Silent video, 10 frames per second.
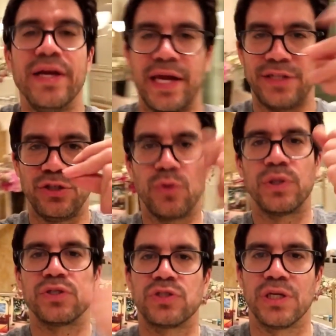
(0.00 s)
And you know
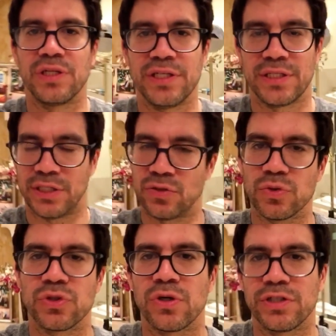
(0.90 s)
what? Suddenly things will
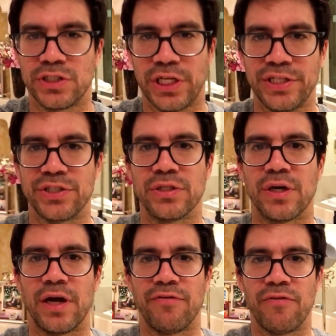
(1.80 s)
start to change in your
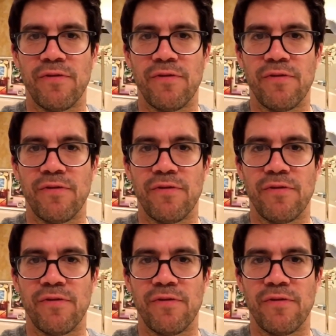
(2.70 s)
life.